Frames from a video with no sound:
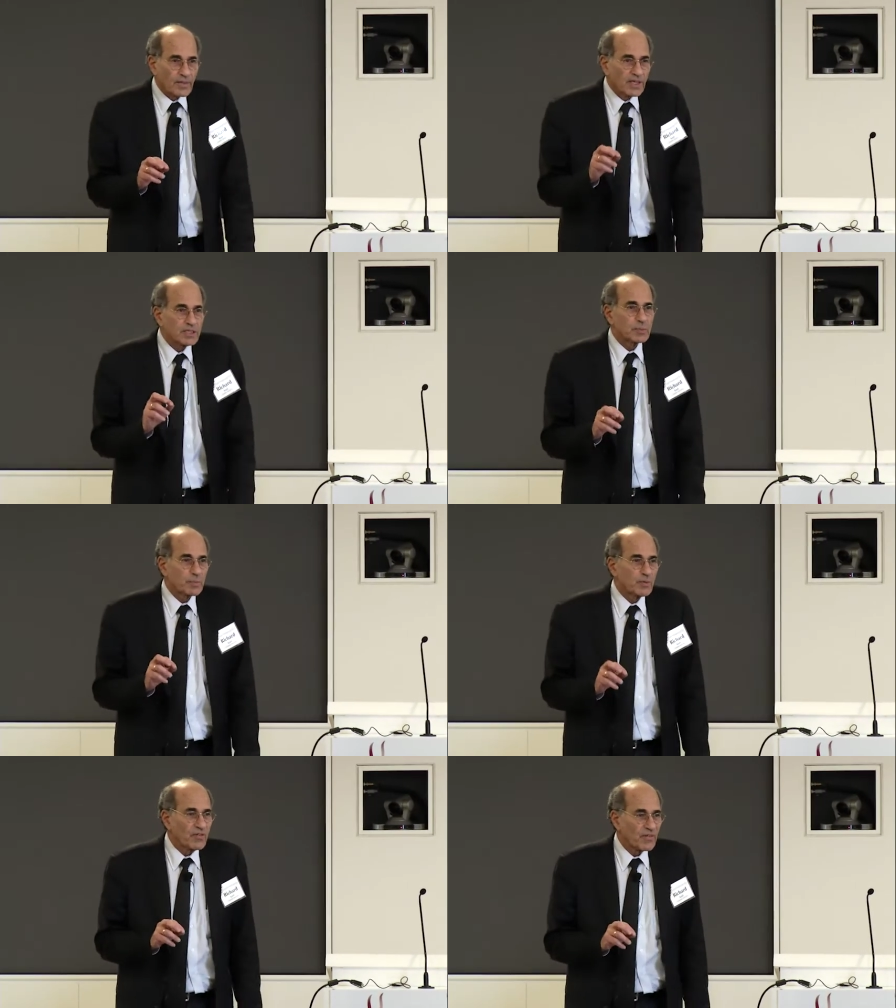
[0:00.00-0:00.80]
this
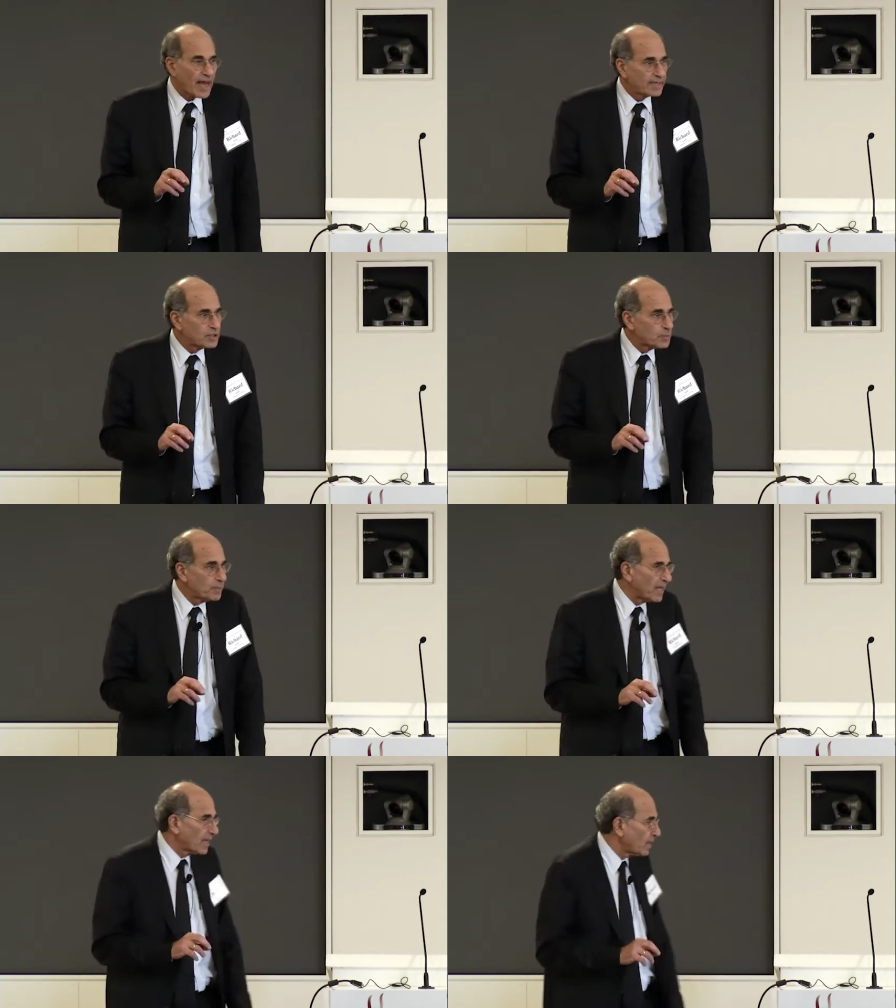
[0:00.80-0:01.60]
provides
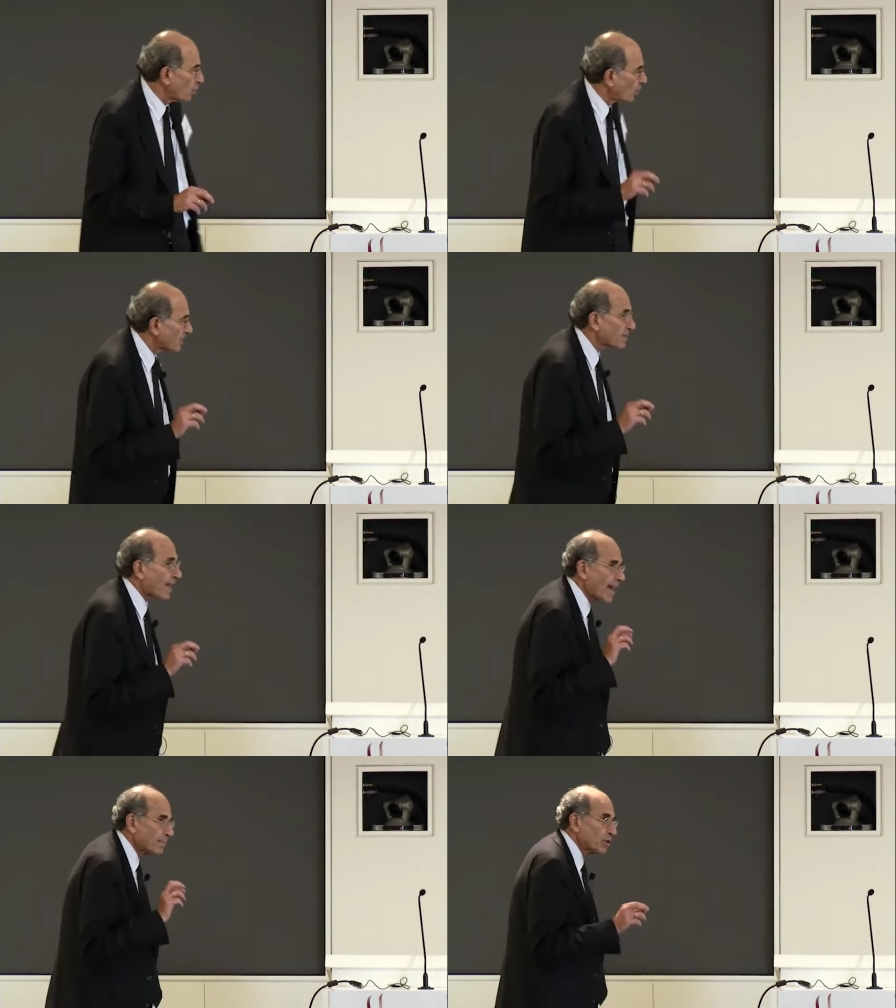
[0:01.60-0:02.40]
me with
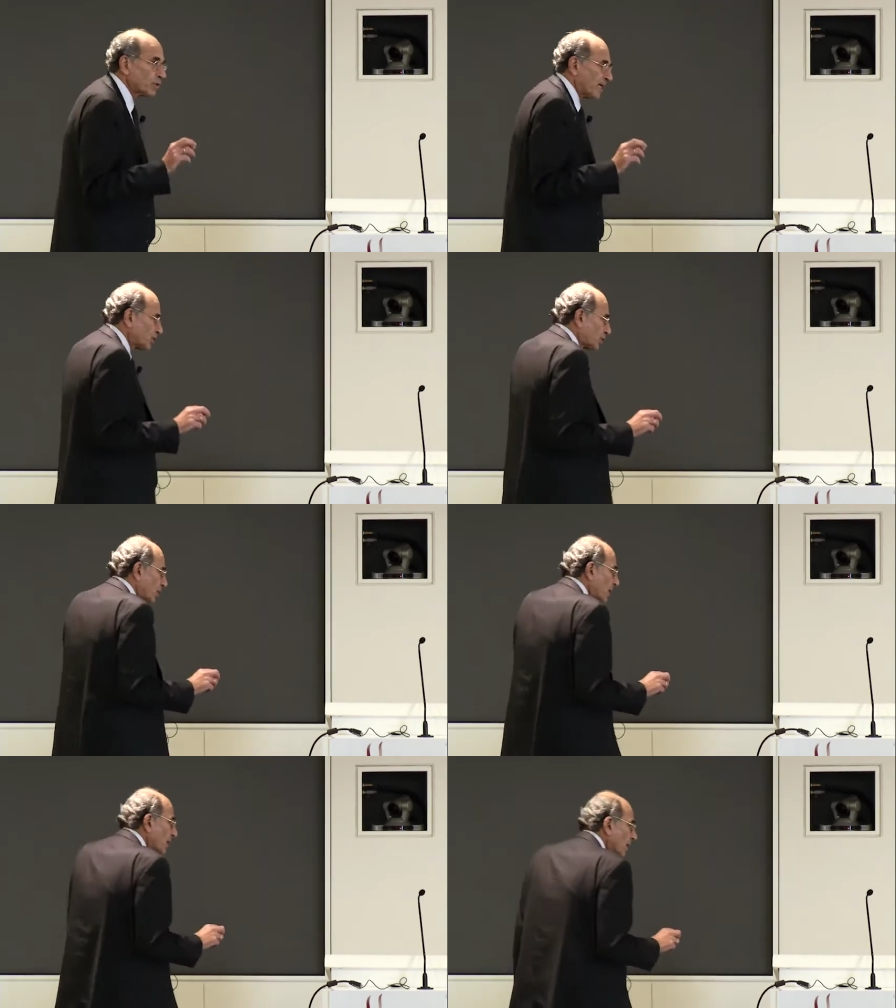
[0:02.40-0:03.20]
ammunition